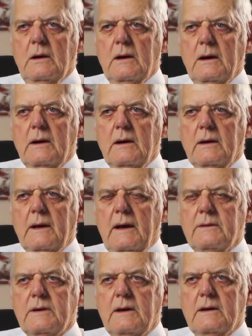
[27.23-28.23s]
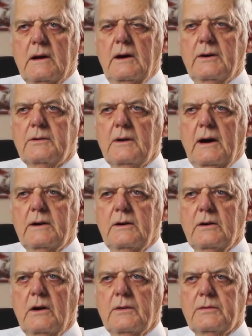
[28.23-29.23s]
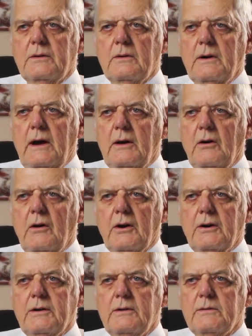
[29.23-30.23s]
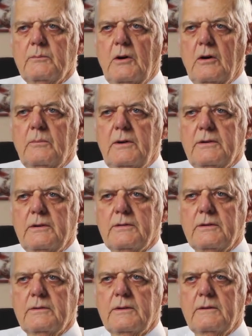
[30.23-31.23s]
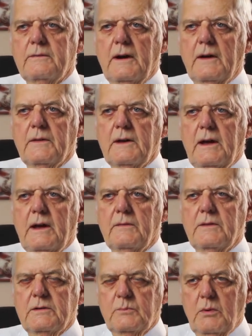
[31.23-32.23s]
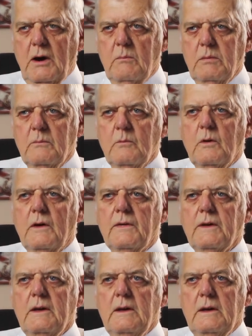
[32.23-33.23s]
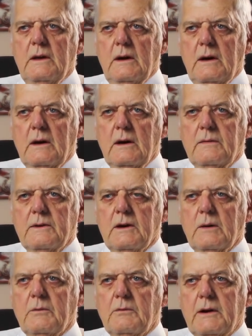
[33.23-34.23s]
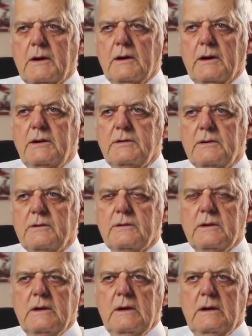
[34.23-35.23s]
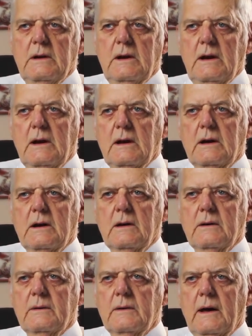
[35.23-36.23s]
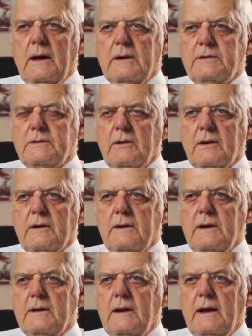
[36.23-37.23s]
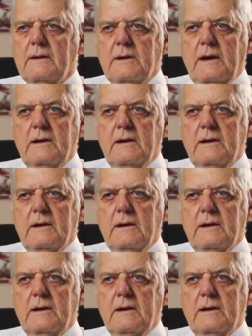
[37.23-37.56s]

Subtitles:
as a contracting officer, had audited small businesses and found they had this problem with the government regulations. I started it as a